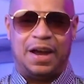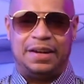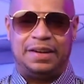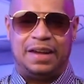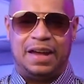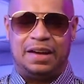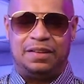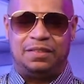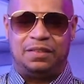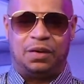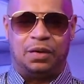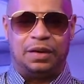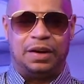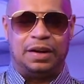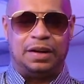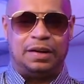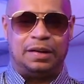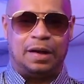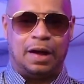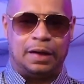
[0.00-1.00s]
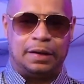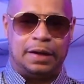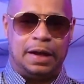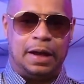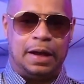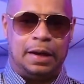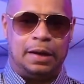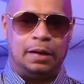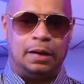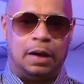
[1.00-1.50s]
right there. It's gonna,
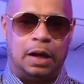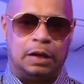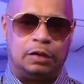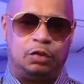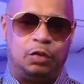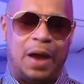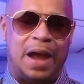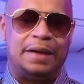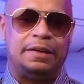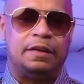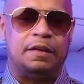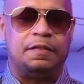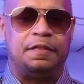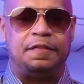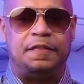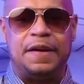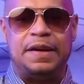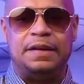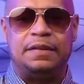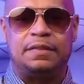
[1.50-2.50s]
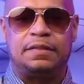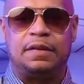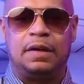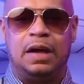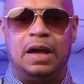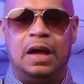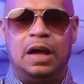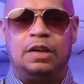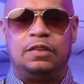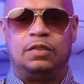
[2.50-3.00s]
again, attract the
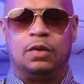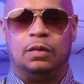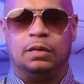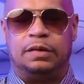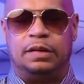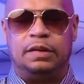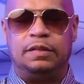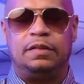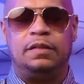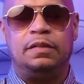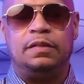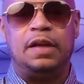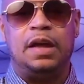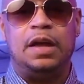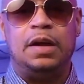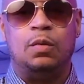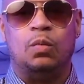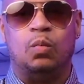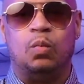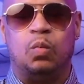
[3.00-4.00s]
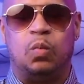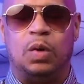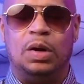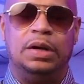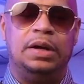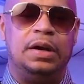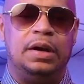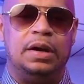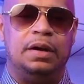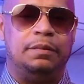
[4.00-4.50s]
face. So this is a
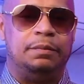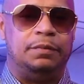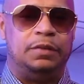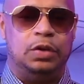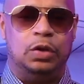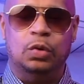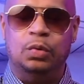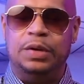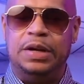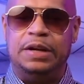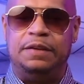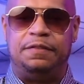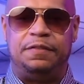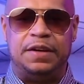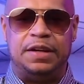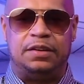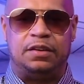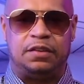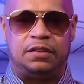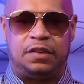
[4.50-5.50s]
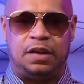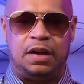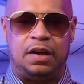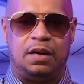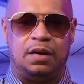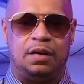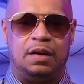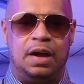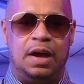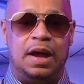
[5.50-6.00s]
one of the unique features
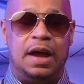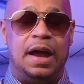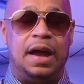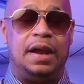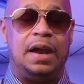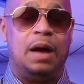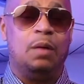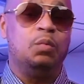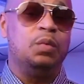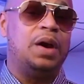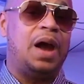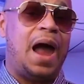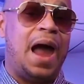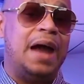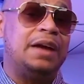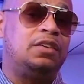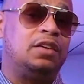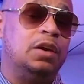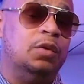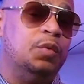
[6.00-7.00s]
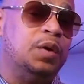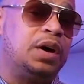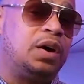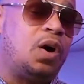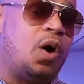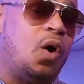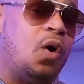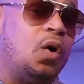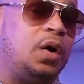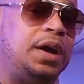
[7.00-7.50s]
here, and I'm re actually
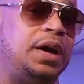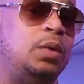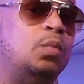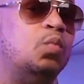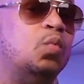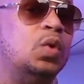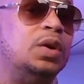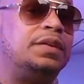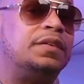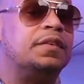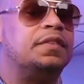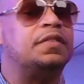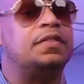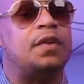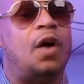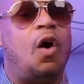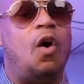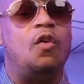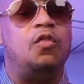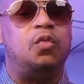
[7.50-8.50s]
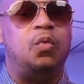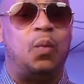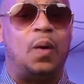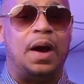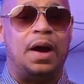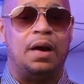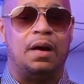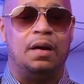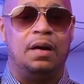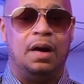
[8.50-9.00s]
recording with the
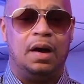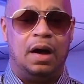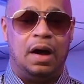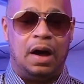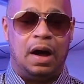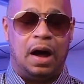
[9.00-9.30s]
software